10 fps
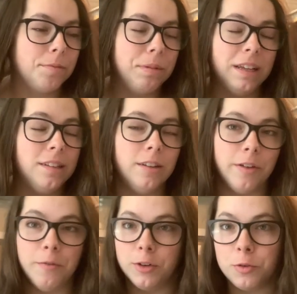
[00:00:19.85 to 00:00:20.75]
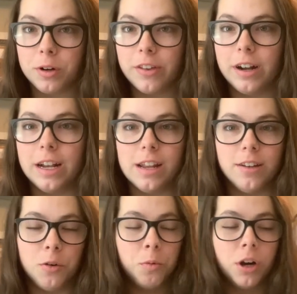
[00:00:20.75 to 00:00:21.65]
pieces of inventory that I
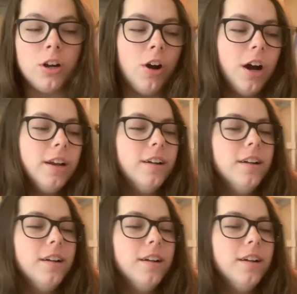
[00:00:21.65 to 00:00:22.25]
needed to work on.